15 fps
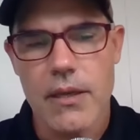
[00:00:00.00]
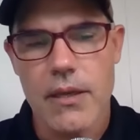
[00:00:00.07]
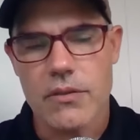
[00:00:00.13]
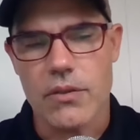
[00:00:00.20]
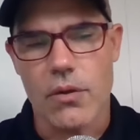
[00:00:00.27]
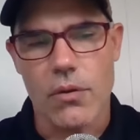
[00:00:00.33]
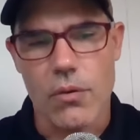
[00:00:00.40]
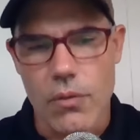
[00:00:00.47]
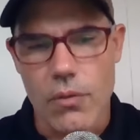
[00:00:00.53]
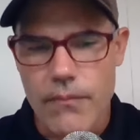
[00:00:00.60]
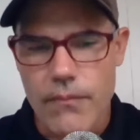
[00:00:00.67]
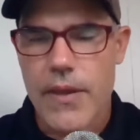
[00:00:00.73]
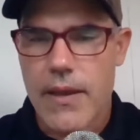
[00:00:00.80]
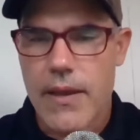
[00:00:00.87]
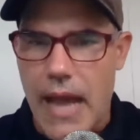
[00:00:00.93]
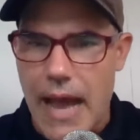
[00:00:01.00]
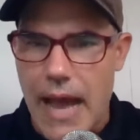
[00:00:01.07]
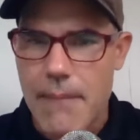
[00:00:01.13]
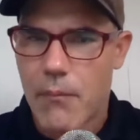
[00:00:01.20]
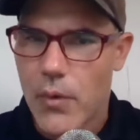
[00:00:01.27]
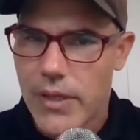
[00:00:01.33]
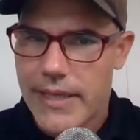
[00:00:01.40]
So
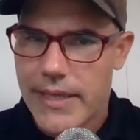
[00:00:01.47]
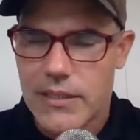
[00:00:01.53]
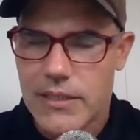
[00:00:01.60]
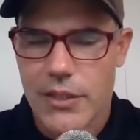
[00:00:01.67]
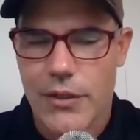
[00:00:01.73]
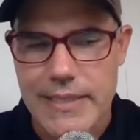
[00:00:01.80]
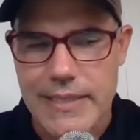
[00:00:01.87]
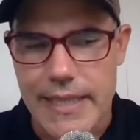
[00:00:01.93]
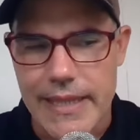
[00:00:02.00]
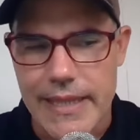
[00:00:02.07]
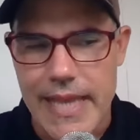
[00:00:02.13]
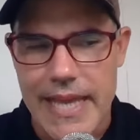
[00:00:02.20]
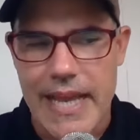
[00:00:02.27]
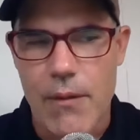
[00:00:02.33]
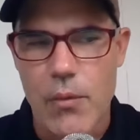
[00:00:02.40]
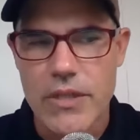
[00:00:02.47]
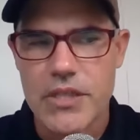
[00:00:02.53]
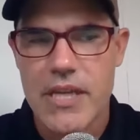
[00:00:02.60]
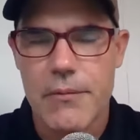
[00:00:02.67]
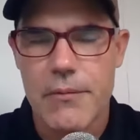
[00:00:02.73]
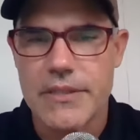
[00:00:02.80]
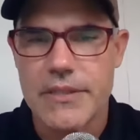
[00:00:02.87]
I'm really interested in that. I wish
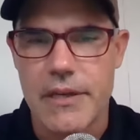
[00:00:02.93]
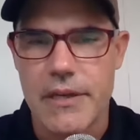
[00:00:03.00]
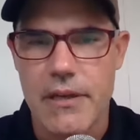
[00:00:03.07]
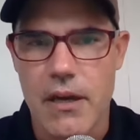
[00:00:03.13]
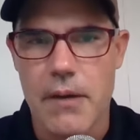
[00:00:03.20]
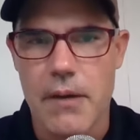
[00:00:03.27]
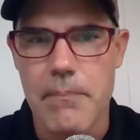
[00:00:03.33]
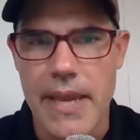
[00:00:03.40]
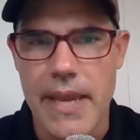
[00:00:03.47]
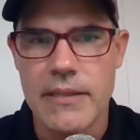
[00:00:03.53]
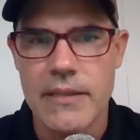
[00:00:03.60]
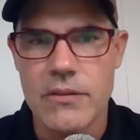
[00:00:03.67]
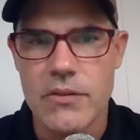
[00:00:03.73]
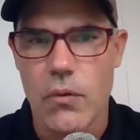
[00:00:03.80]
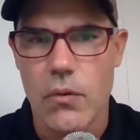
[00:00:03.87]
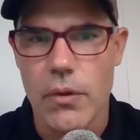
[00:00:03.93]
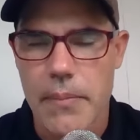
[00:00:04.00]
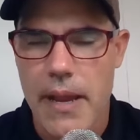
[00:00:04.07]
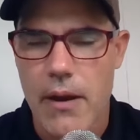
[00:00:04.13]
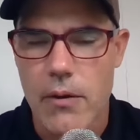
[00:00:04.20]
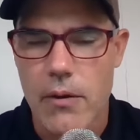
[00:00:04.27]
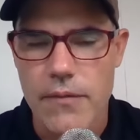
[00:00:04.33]
I was a Maine solar
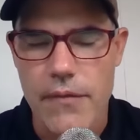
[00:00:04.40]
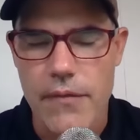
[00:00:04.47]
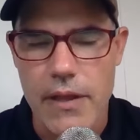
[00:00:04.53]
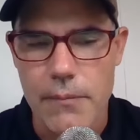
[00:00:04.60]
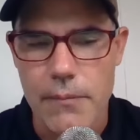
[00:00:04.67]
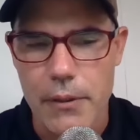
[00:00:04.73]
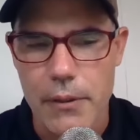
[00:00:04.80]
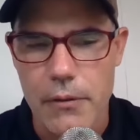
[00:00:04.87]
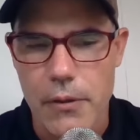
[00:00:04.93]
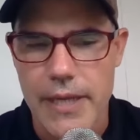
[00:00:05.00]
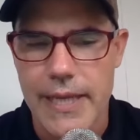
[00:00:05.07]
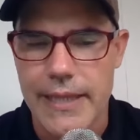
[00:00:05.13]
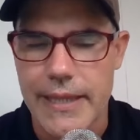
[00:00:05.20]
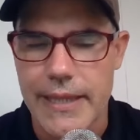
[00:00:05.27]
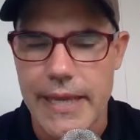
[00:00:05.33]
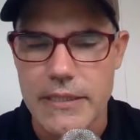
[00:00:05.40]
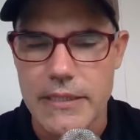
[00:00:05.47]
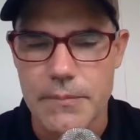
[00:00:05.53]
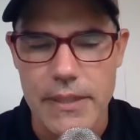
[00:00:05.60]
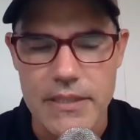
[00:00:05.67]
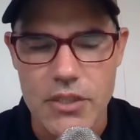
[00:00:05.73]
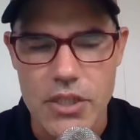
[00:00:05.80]
power developer looking at that
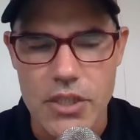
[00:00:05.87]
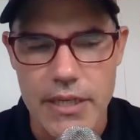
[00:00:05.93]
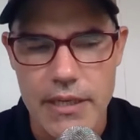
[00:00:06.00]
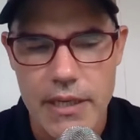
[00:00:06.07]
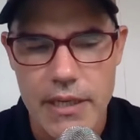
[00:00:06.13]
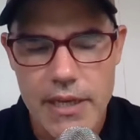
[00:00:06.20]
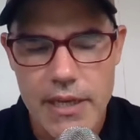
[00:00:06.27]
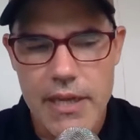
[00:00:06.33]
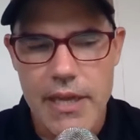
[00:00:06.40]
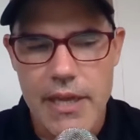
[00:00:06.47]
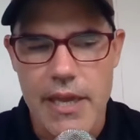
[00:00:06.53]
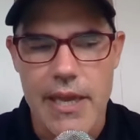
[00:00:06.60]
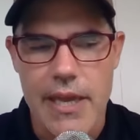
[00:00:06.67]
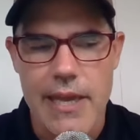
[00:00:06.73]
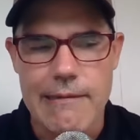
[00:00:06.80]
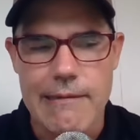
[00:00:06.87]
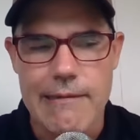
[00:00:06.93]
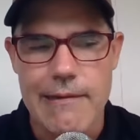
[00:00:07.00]
spreadsheet, and